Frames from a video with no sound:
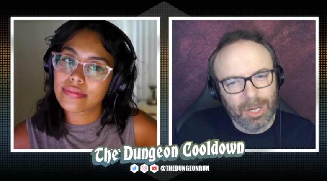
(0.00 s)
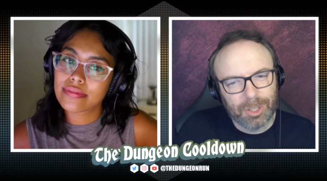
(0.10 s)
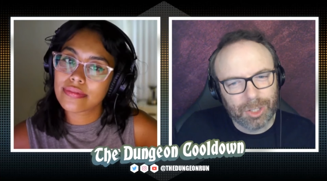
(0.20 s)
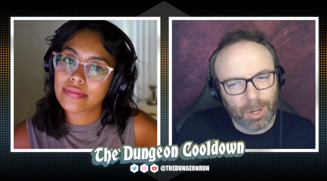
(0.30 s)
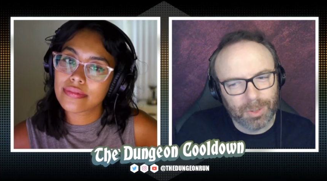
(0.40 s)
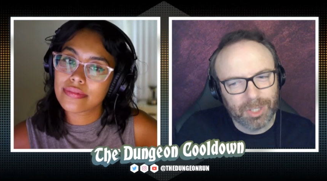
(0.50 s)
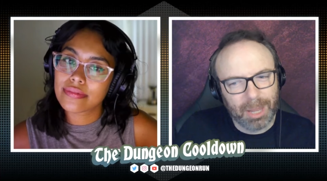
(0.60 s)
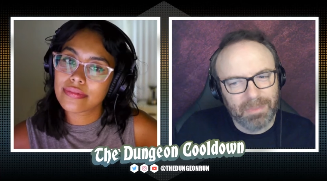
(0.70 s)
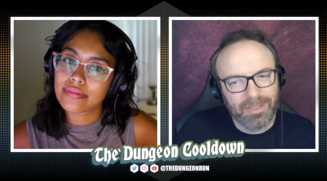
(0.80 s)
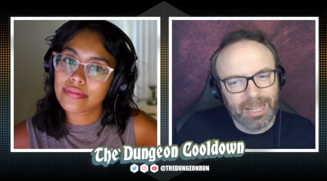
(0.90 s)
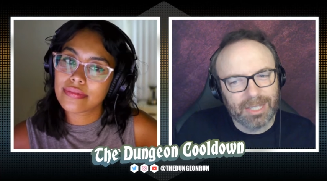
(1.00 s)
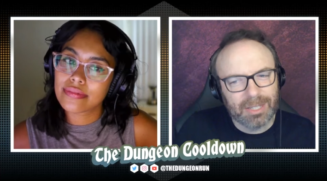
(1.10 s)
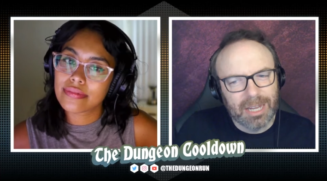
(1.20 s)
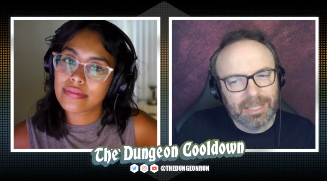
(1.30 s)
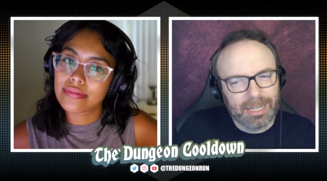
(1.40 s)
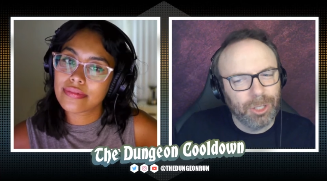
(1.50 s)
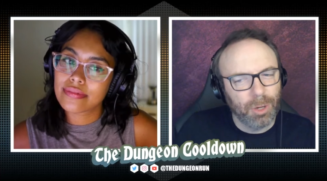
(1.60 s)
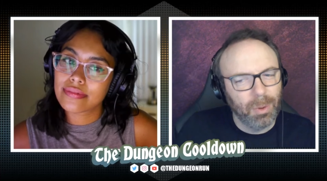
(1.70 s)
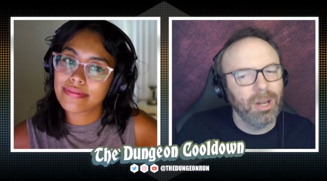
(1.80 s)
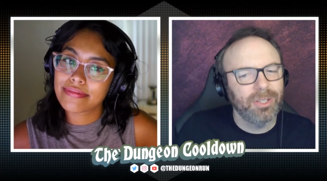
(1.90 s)
Speaker 1: So some things, CJ,
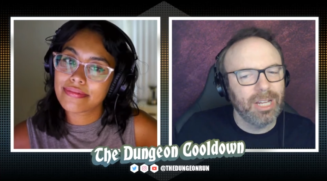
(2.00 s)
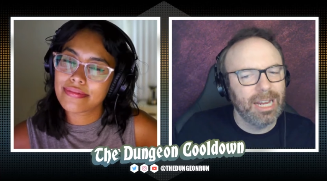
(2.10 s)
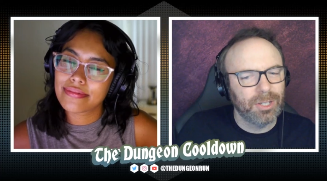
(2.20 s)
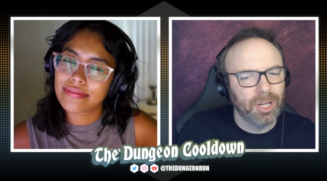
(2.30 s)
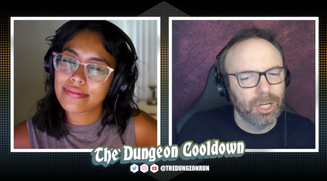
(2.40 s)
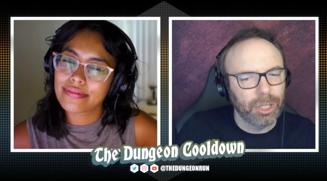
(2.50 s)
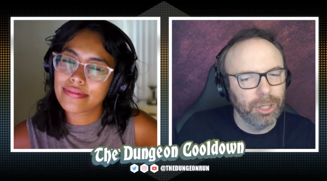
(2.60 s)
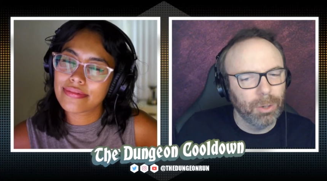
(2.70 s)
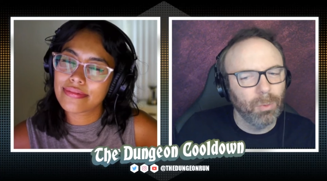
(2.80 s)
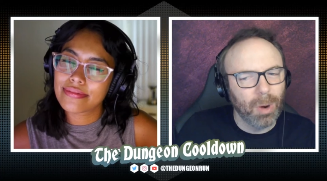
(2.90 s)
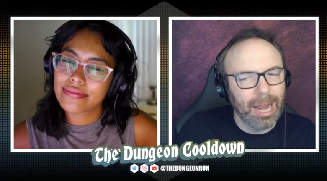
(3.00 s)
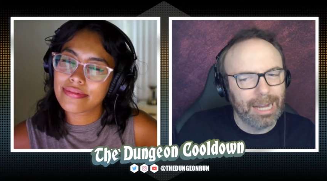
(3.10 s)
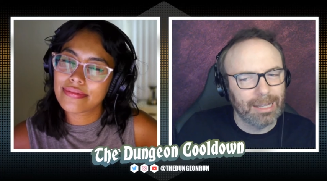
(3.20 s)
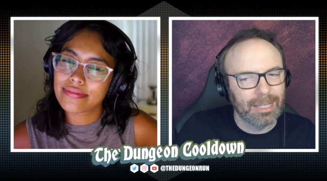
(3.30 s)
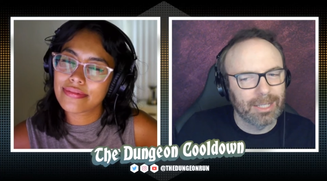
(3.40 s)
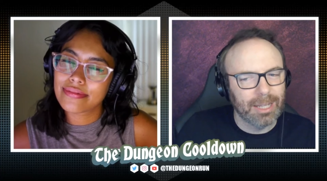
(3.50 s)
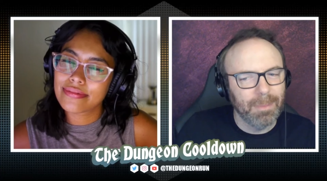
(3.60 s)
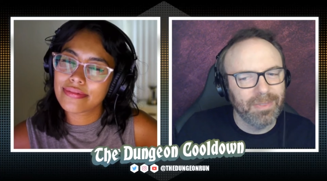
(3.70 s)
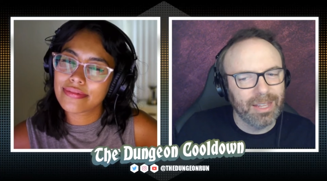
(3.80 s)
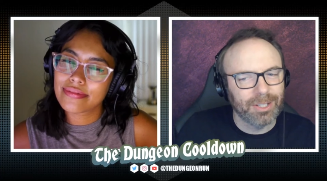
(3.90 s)
what I'll say is you're right that
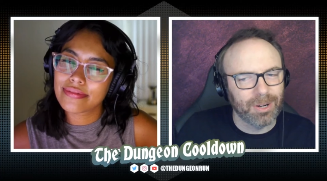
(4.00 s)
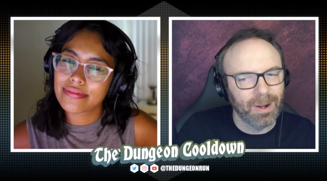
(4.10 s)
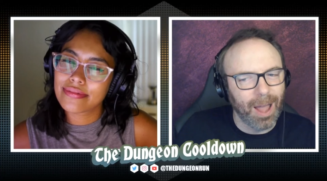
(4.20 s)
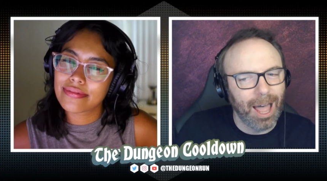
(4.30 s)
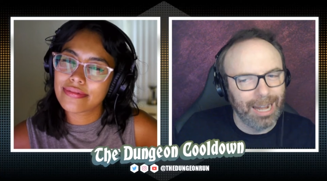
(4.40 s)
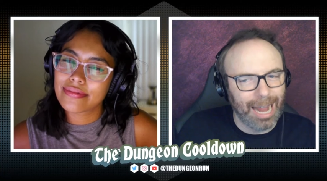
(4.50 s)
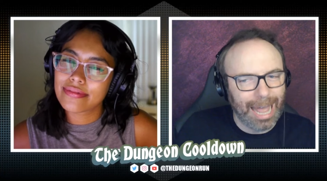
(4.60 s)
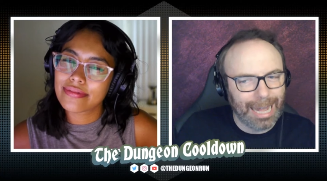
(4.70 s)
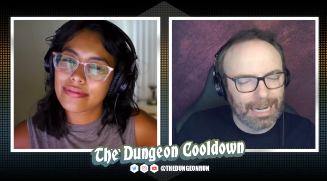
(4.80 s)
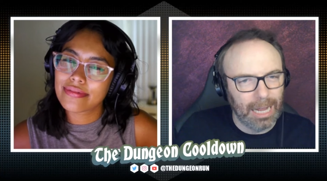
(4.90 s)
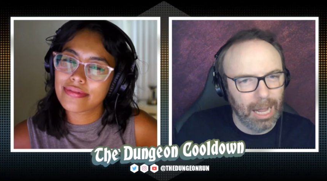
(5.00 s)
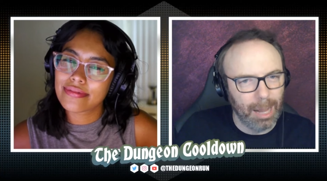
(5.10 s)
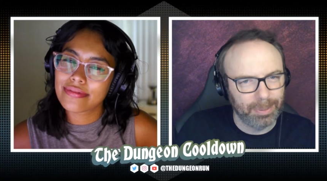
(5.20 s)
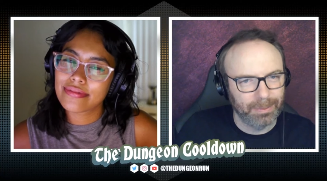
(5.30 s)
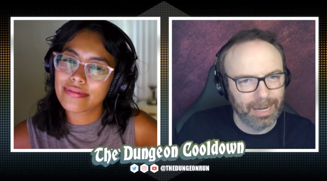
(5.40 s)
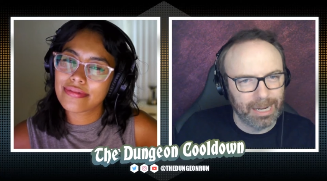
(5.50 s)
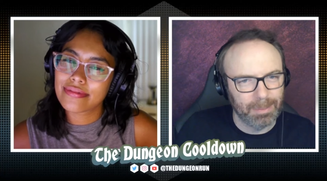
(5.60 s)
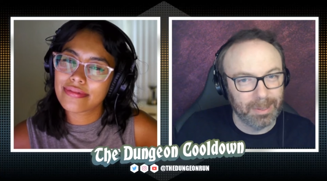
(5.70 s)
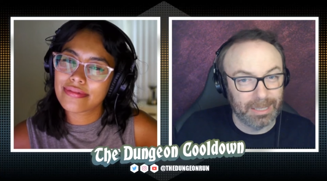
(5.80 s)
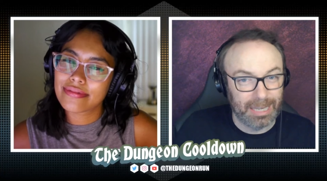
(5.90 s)
some things are not adding up in
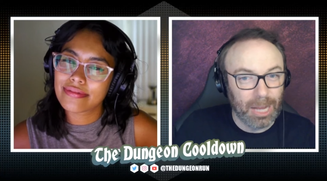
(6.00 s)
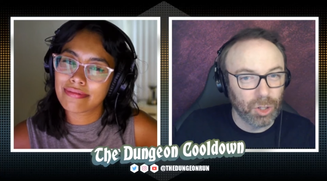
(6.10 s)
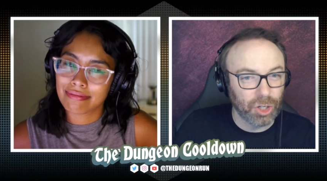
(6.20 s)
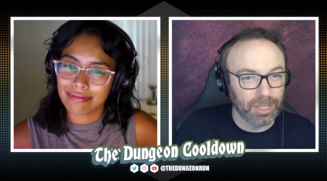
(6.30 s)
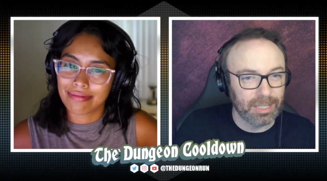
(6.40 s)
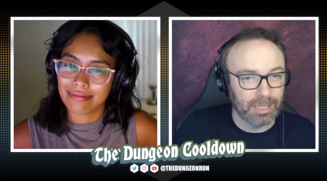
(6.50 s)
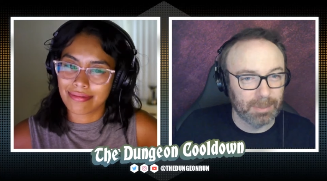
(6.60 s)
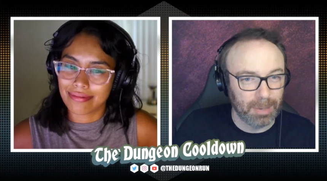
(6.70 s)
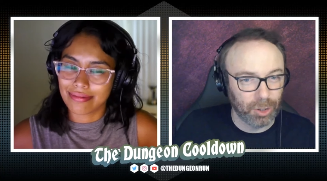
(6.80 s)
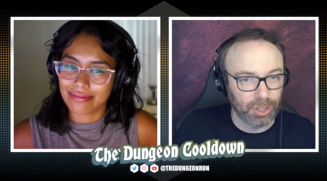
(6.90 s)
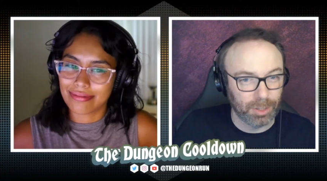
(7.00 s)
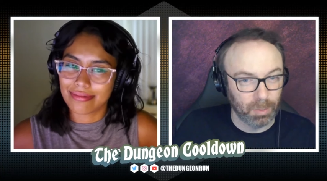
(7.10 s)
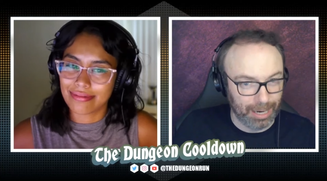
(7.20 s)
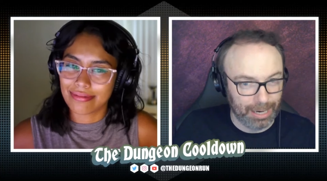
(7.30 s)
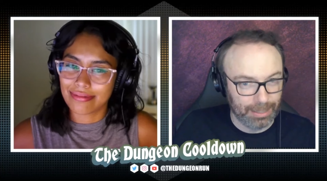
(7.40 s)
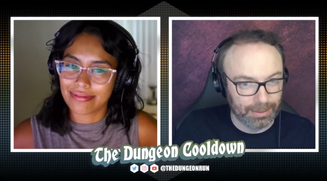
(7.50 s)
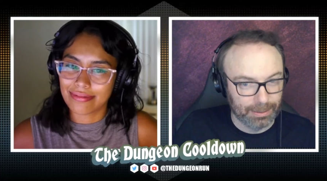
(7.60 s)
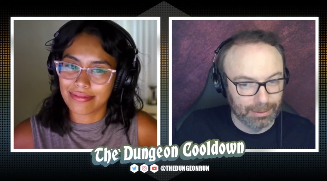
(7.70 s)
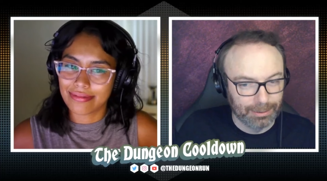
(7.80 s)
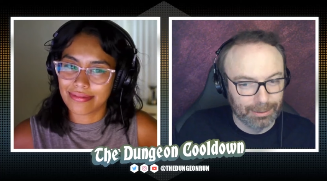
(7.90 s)
potentially suspicious ways.
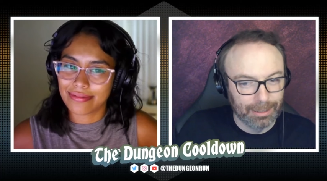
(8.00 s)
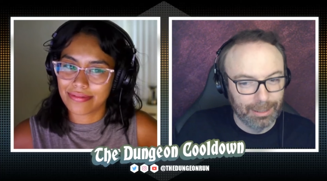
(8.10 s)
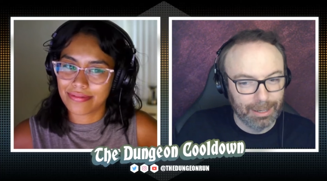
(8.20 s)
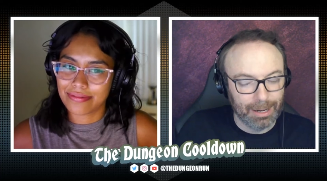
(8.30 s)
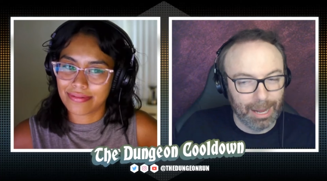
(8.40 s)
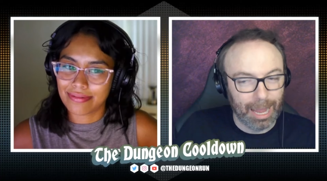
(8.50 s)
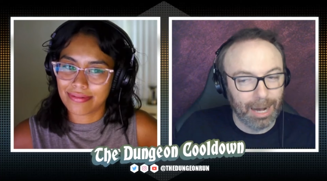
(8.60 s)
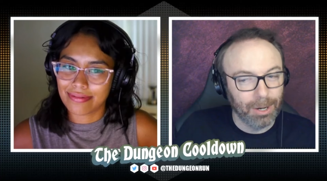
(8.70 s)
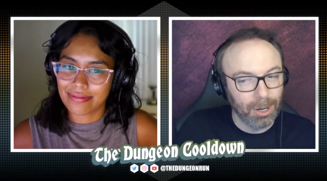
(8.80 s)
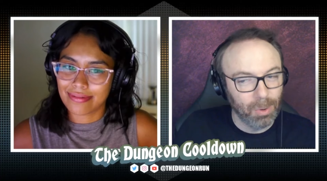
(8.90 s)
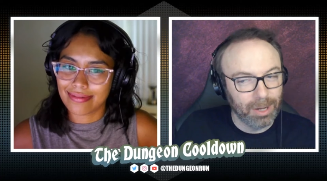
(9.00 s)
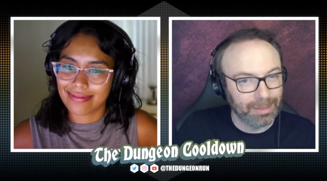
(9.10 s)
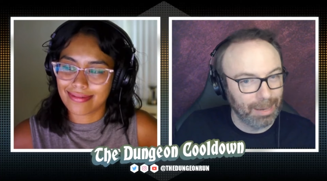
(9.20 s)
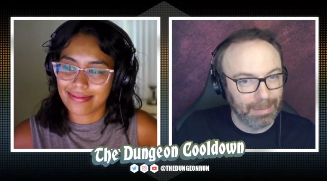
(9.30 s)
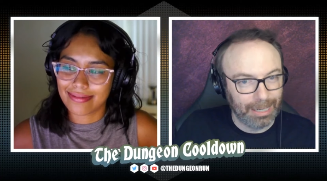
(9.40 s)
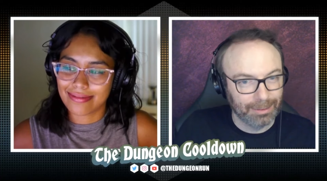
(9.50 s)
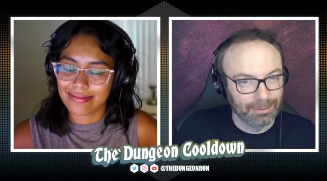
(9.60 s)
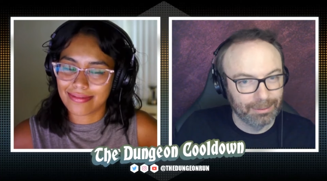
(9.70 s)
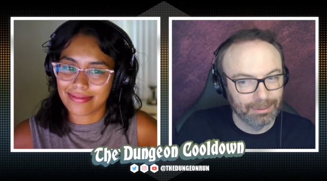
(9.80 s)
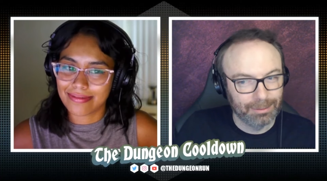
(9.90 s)
I don't know what they mean,
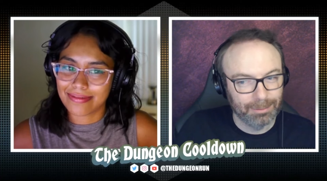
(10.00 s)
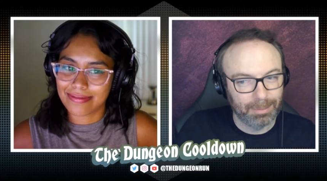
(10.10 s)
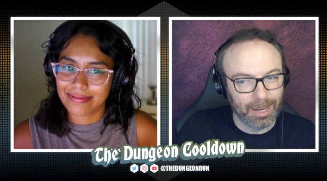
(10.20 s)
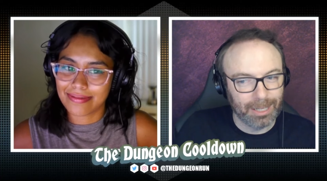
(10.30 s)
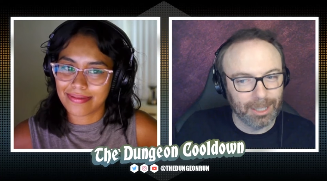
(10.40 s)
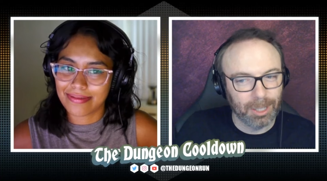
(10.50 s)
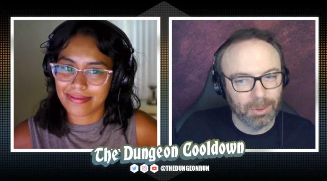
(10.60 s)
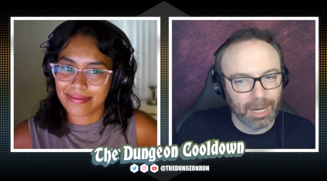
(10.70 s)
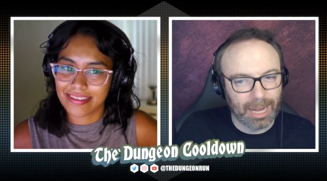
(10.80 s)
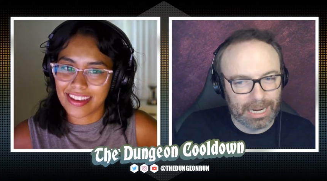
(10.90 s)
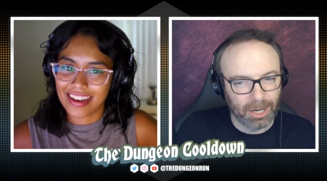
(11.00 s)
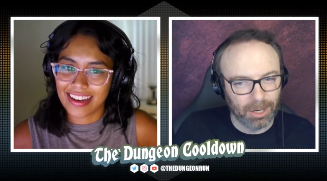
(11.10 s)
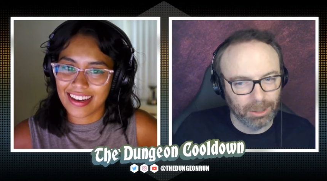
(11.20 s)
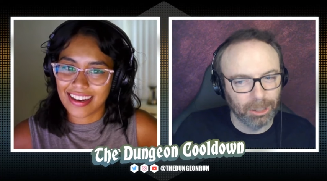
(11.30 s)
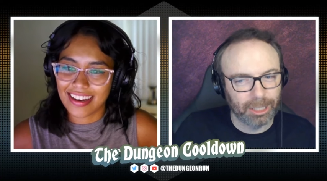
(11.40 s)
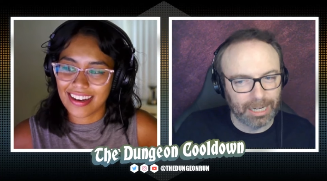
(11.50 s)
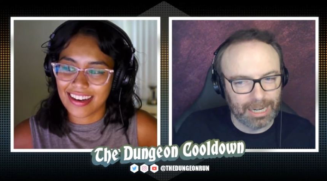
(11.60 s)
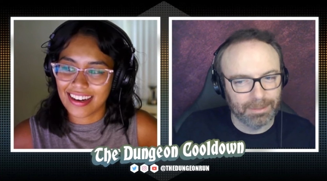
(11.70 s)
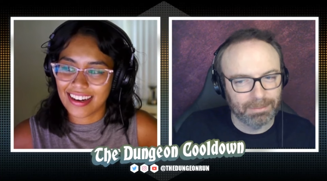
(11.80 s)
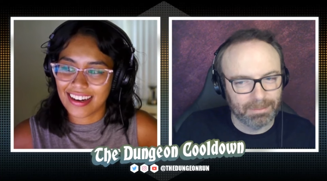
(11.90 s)
but you and I are looking
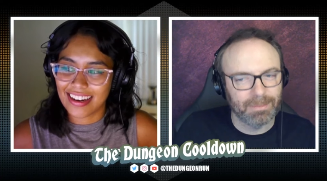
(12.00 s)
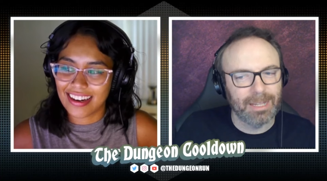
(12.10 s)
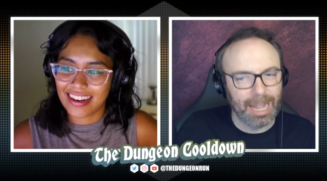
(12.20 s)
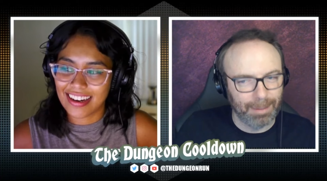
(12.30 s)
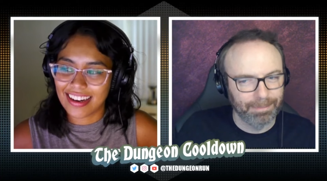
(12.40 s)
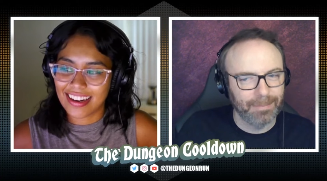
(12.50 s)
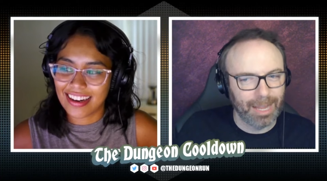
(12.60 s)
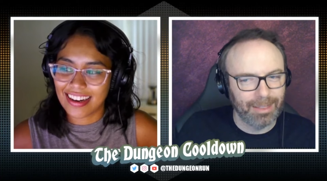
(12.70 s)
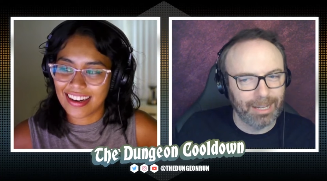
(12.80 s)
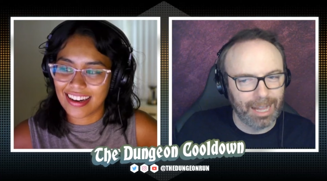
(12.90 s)
at yeah, I think